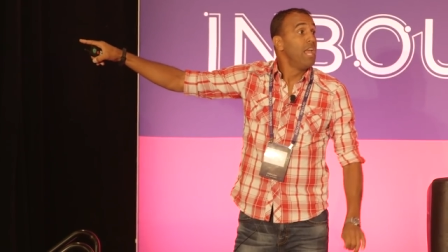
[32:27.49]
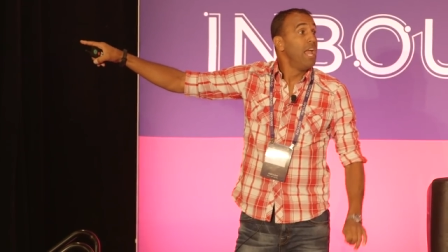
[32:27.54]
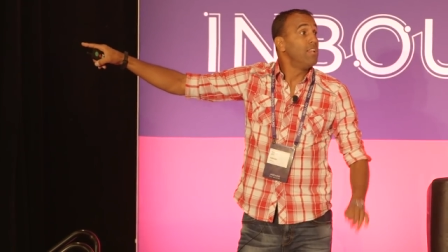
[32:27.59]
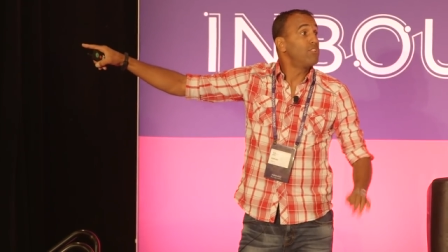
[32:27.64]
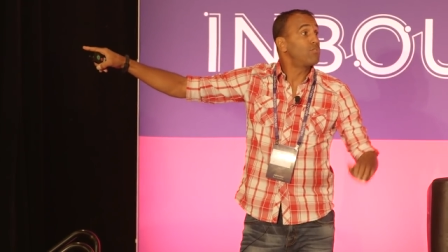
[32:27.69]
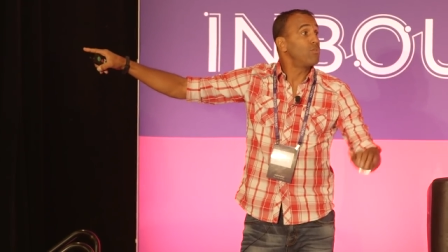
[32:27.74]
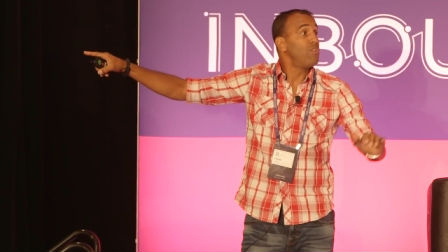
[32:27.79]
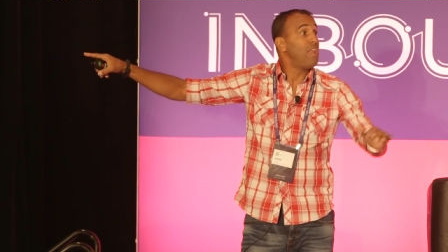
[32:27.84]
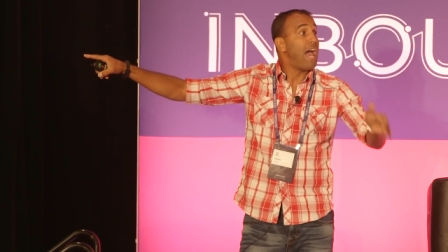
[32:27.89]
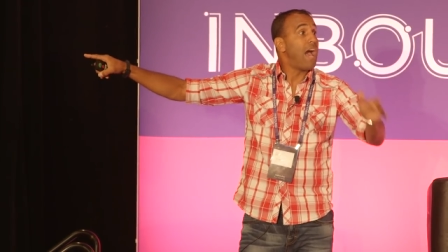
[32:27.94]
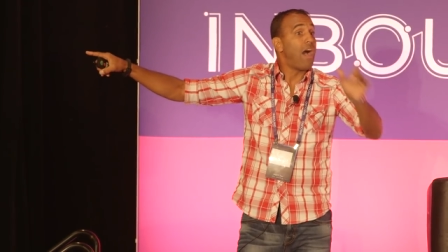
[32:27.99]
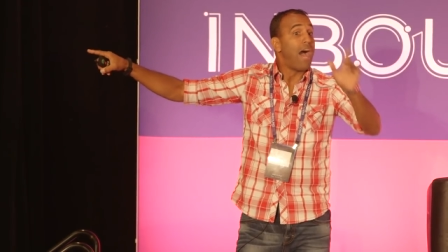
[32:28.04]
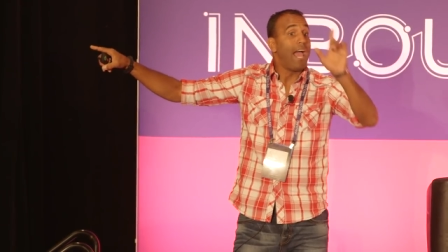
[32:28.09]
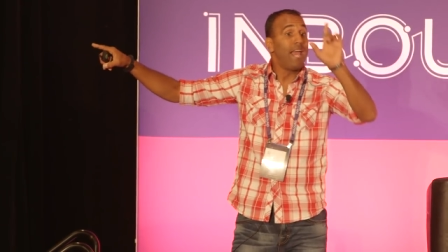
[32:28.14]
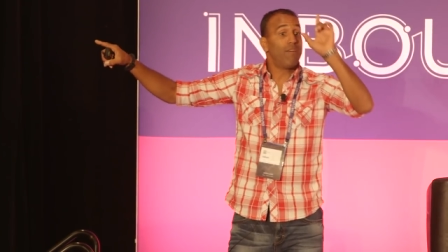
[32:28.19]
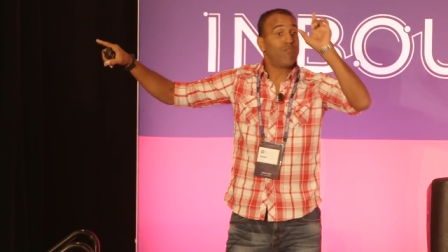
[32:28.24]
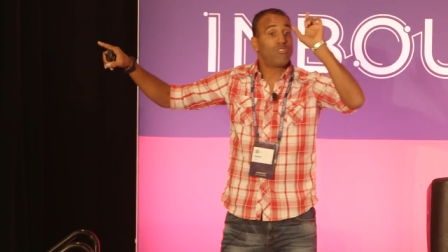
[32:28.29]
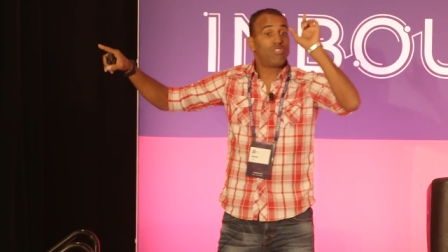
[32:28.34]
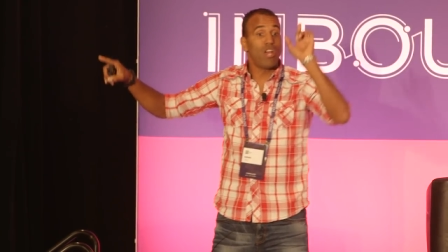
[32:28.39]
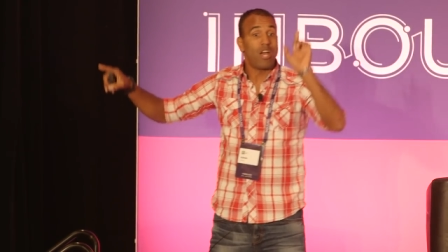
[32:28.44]
And so now I
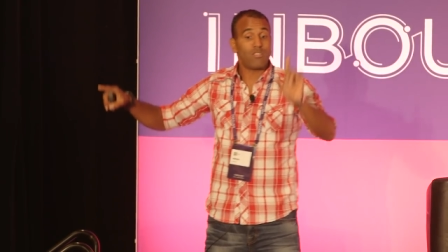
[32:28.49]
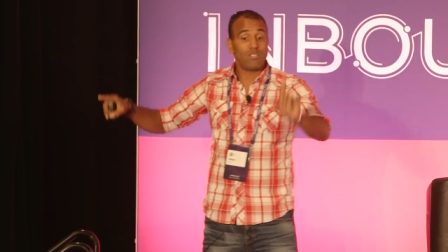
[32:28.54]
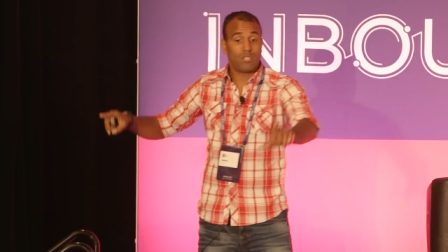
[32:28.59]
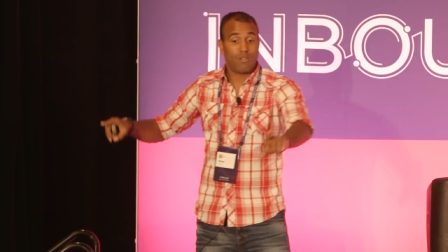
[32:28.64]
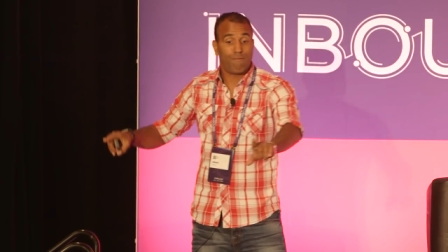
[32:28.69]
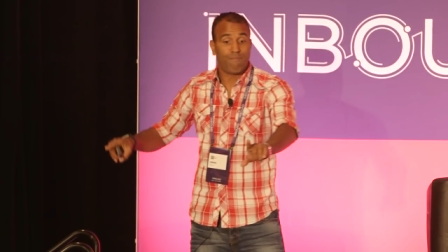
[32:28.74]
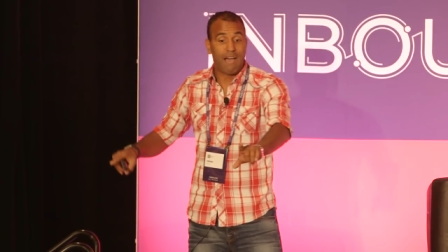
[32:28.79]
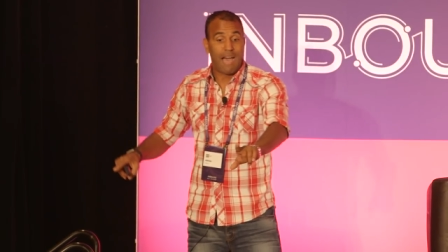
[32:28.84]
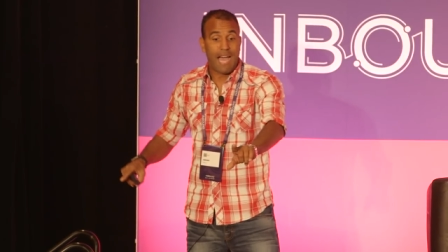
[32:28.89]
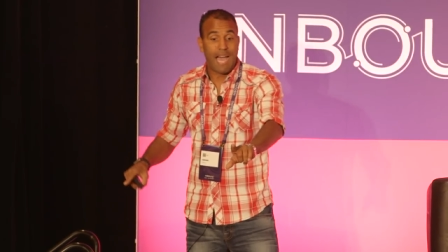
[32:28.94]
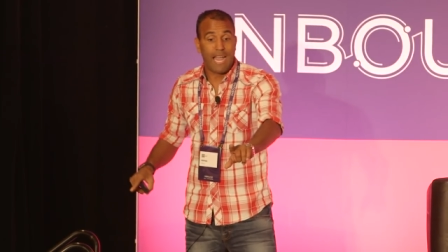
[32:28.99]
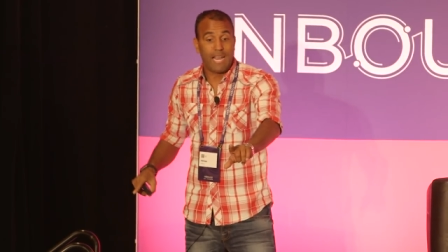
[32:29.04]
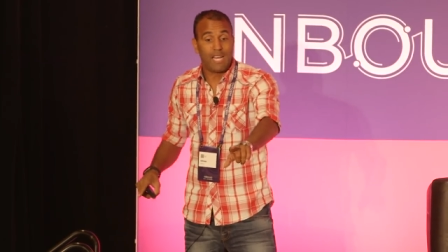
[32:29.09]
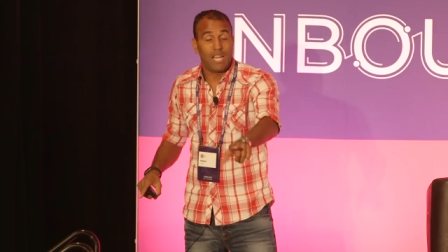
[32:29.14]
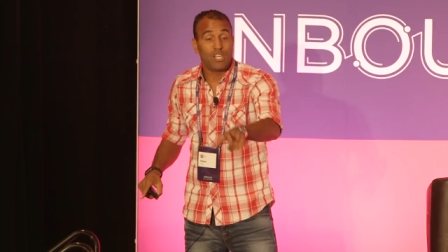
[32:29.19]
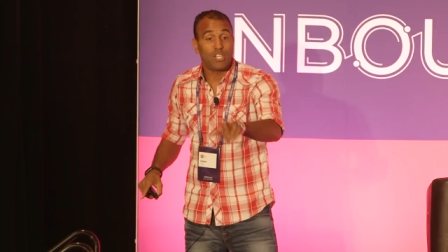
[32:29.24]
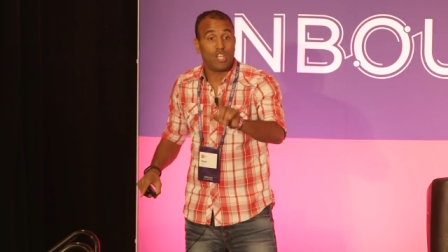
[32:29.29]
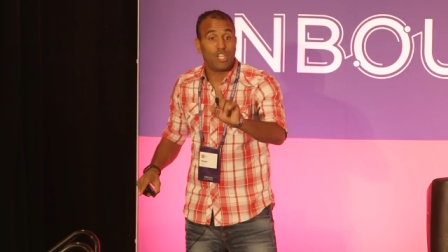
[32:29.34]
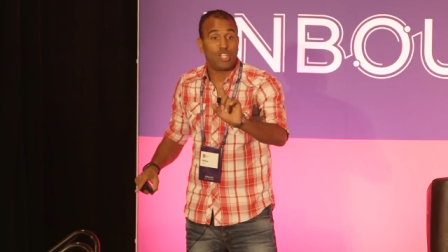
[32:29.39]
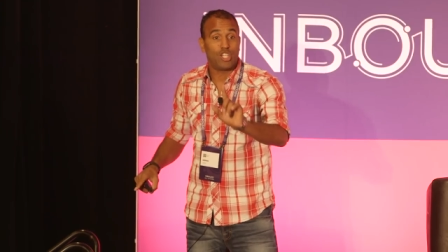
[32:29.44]
have justified
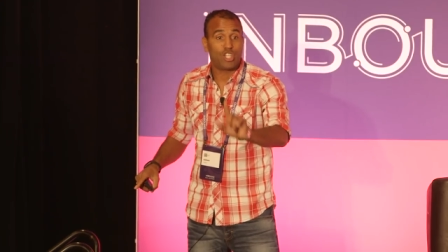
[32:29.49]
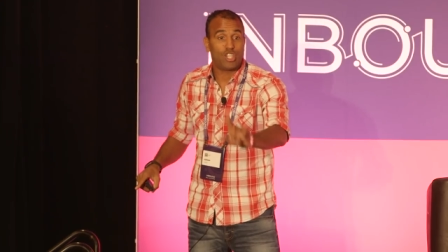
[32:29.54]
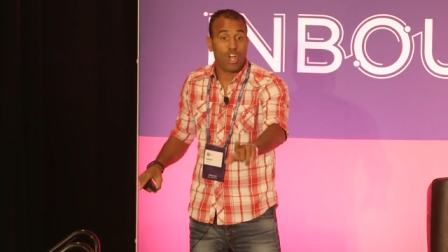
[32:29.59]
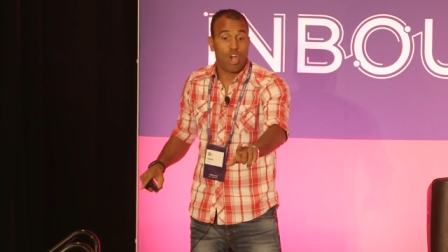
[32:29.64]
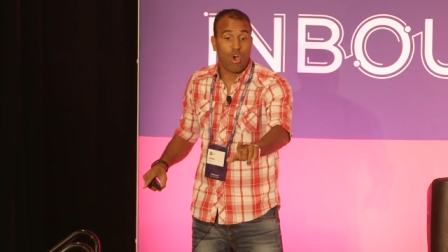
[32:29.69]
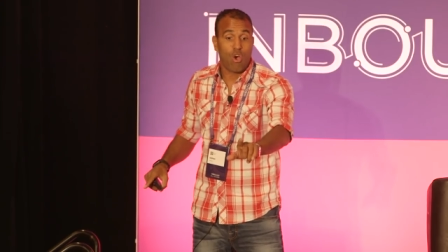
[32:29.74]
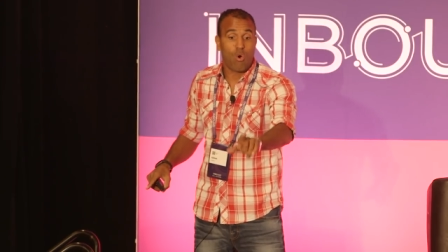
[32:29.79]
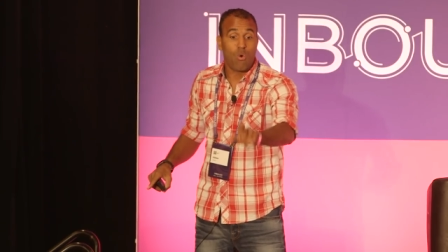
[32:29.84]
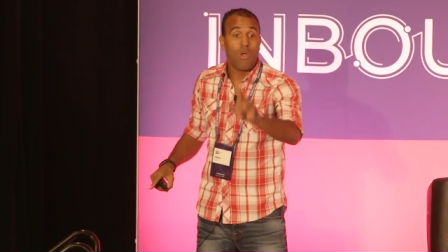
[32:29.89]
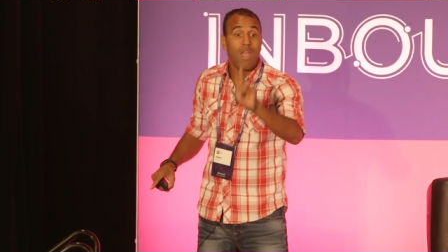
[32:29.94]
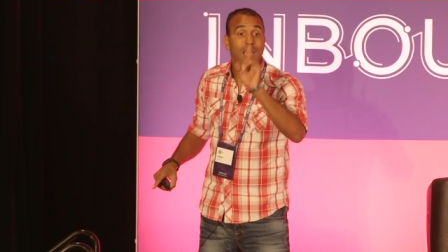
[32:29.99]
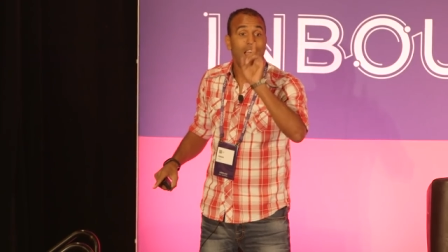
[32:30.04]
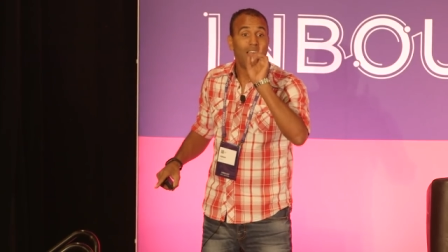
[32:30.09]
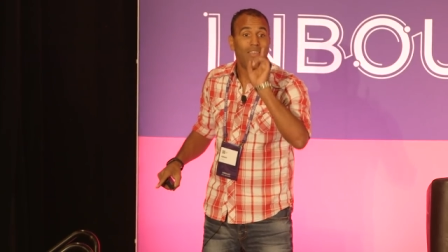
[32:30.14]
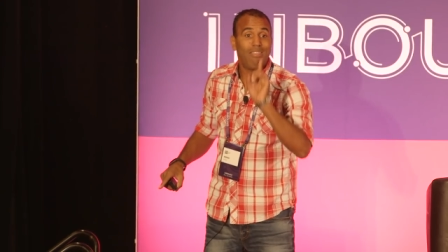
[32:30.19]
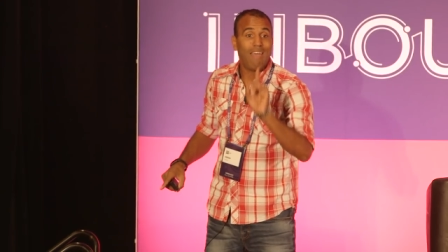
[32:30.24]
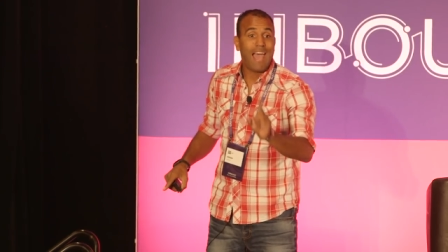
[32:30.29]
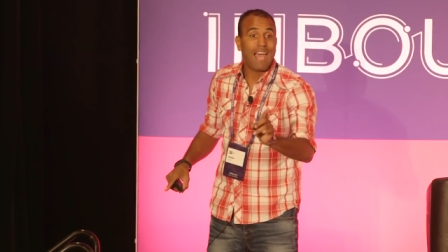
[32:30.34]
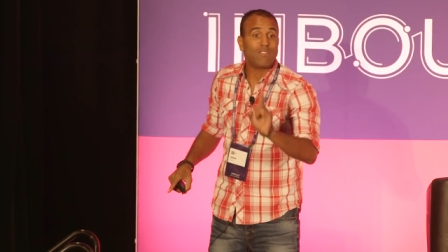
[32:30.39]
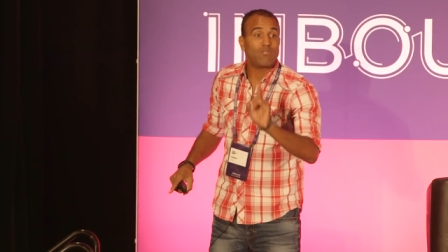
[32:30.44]
and can show
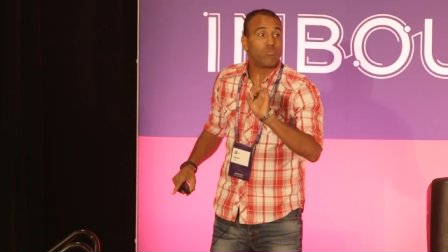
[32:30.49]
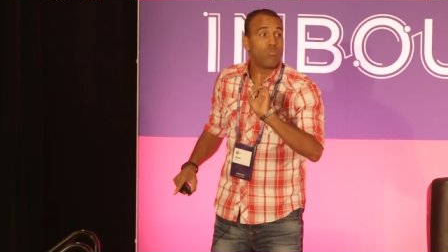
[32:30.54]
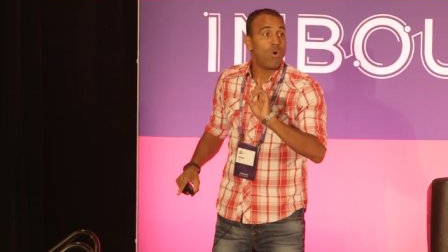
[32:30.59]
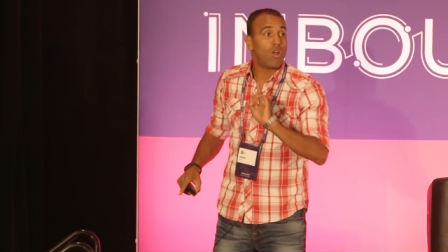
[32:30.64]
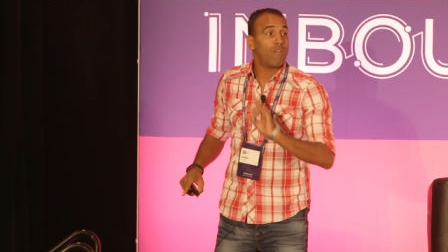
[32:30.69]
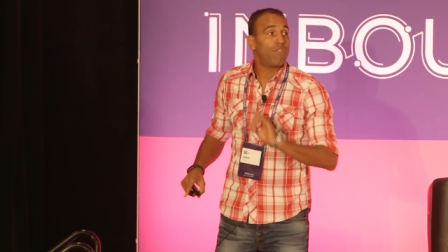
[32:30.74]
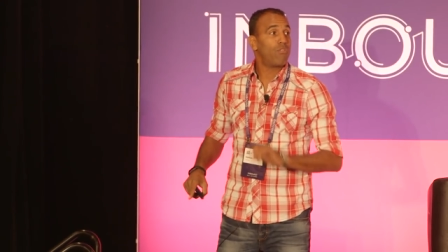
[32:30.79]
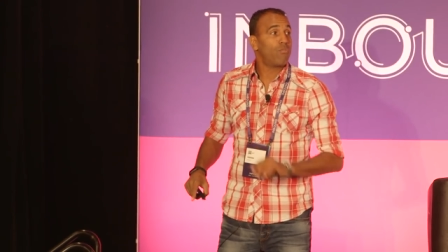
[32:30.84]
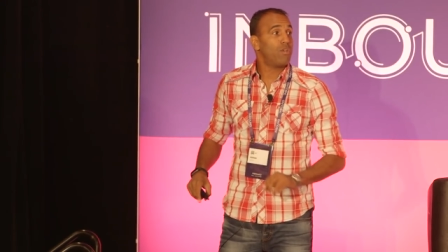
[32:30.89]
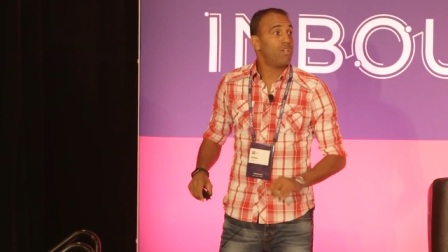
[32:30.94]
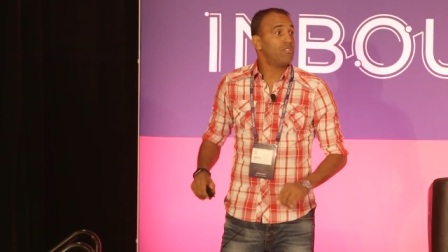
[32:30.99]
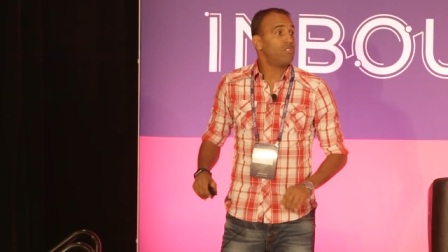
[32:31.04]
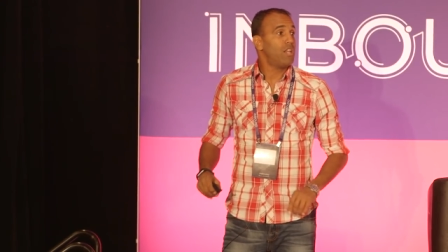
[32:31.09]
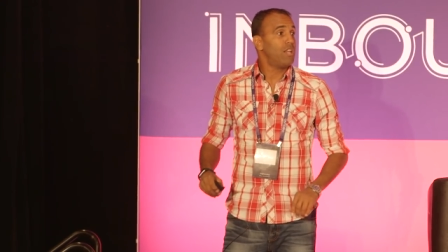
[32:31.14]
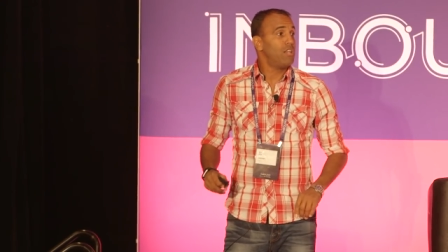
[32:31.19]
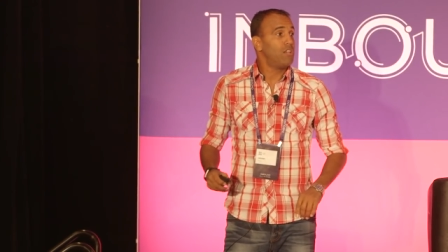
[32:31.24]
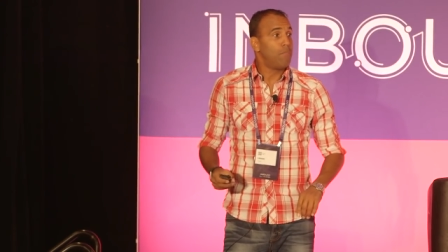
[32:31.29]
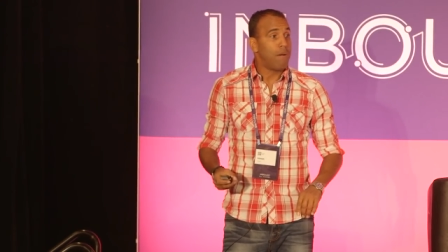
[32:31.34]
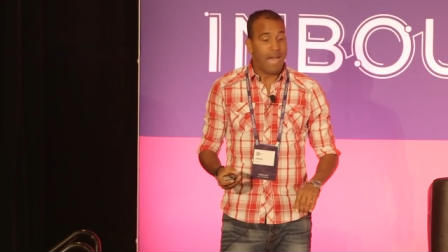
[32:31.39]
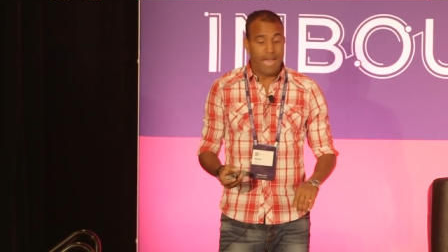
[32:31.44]
that's one of the reasons I
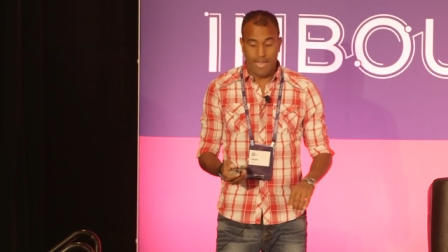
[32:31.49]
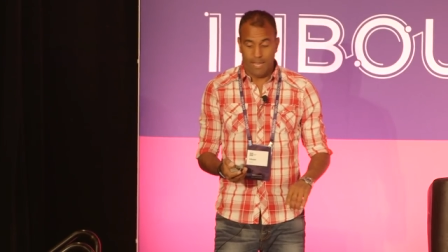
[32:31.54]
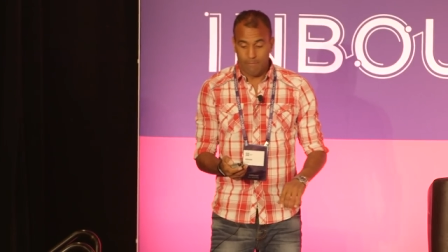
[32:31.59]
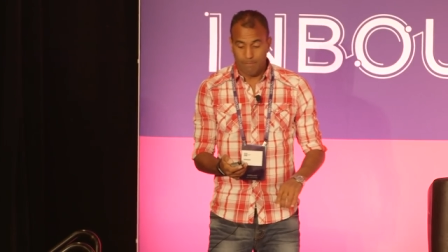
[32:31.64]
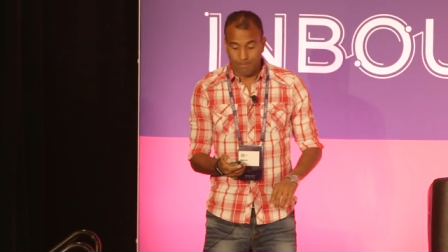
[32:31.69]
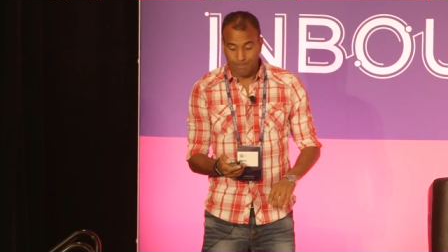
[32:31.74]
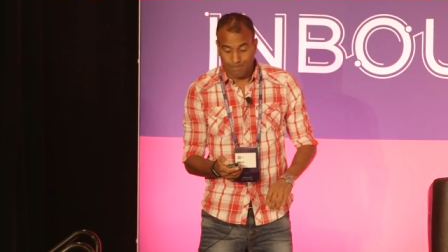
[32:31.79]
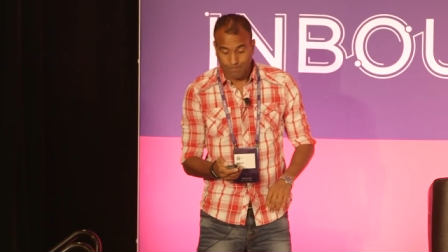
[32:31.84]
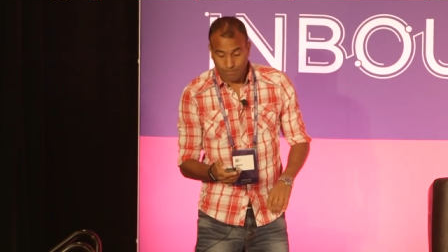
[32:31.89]
need to buy it.